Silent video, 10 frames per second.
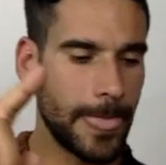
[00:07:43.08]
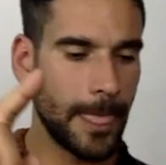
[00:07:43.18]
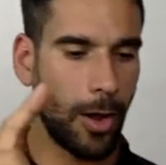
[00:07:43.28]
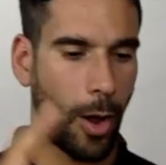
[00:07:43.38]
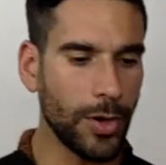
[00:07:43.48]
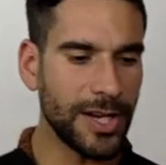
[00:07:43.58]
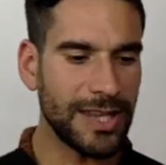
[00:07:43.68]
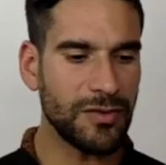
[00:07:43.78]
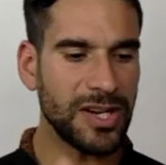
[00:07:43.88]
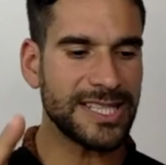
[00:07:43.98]
I want to
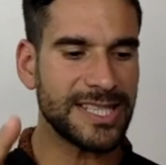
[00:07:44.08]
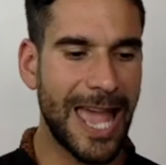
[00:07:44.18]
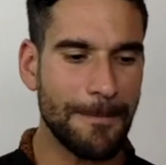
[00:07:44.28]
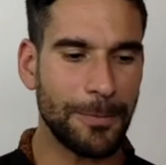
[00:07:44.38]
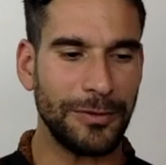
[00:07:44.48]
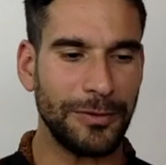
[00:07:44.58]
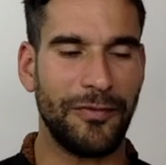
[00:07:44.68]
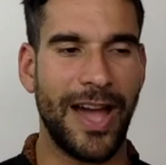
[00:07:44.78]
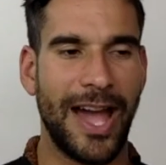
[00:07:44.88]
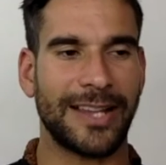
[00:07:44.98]
give an example, in
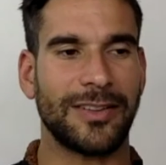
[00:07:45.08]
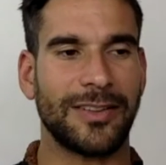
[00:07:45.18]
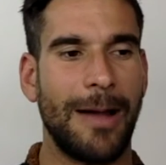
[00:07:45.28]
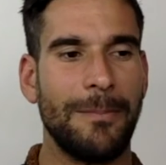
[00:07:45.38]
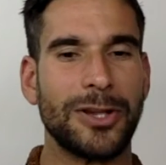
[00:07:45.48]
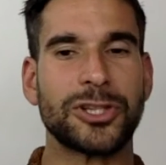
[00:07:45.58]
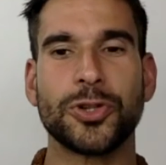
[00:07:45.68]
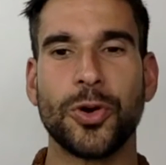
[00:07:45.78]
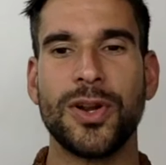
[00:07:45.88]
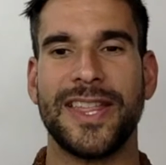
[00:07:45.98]
fact, a
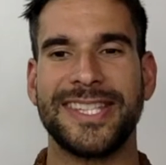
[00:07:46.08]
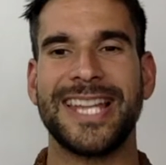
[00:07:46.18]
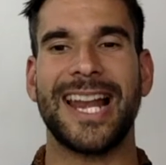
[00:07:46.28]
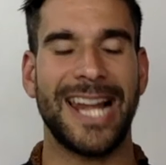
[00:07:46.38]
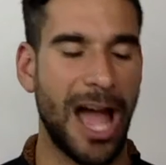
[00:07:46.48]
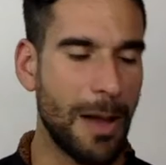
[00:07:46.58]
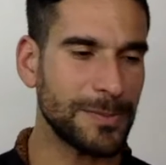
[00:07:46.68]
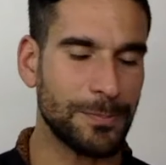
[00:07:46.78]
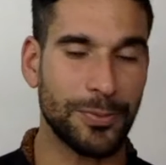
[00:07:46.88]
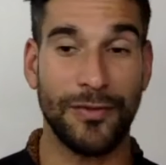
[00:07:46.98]
story that the Dalai Lama
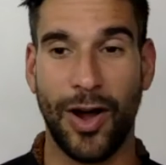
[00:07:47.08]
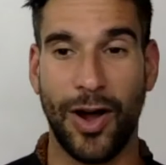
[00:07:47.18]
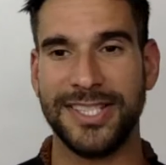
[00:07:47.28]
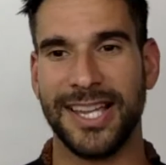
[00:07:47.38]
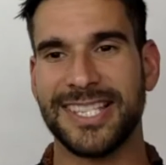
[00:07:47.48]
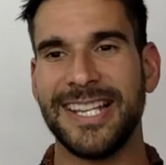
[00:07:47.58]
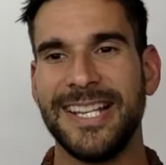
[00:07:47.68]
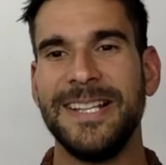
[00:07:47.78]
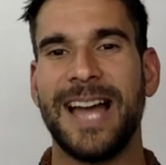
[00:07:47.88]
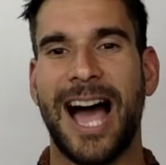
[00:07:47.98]
provides us.
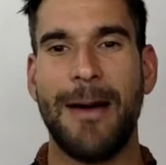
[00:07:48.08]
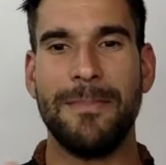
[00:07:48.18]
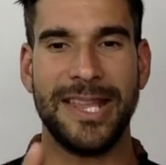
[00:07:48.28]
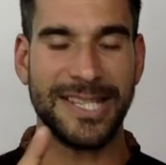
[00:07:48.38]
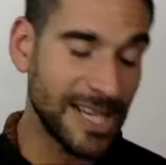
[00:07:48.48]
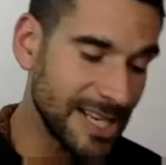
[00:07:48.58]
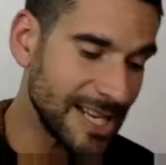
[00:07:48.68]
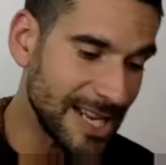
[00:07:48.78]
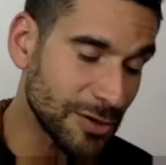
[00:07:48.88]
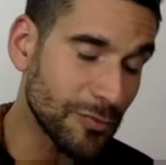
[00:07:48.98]

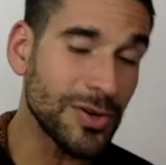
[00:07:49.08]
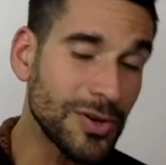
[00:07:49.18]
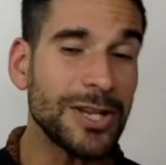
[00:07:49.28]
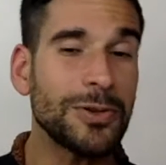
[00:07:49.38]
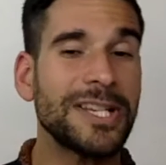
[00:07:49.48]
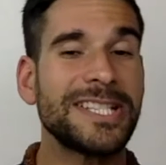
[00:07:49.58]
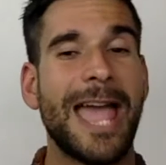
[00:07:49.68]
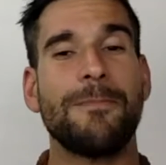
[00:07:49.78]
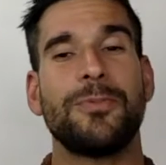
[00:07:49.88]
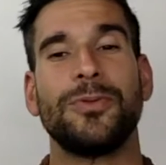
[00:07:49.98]
It's a really good
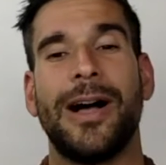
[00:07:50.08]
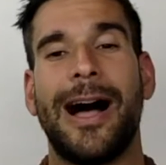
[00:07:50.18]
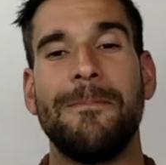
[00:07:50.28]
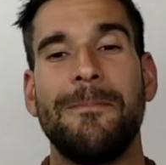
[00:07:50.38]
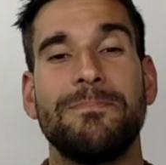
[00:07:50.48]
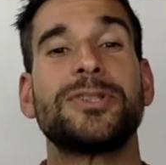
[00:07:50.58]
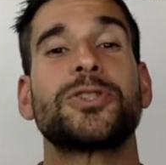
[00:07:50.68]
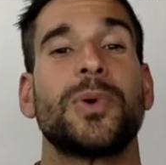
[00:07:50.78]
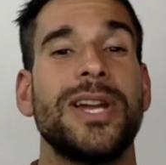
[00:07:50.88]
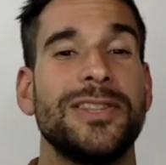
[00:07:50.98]
example
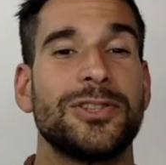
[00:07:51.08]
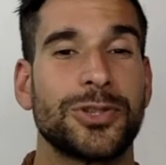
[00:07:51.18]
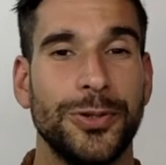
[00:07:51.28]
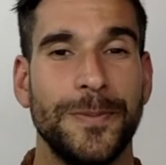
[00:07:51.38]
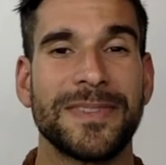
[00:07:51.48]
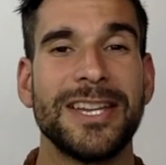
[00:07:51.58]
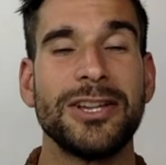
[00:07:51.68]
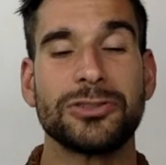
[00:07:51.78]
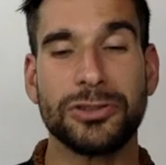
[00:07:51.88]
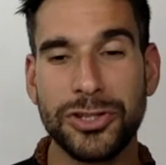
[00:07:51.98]
between the two.
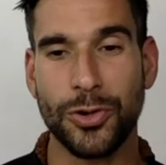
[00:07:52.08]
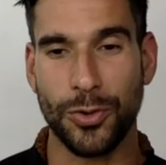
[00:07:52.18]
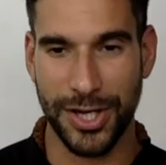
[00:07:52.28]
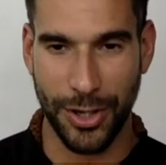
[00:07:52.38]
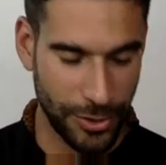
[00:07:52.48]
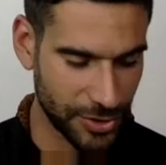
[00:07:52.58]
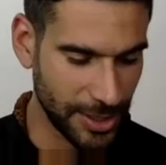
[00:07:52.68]
So the story goes,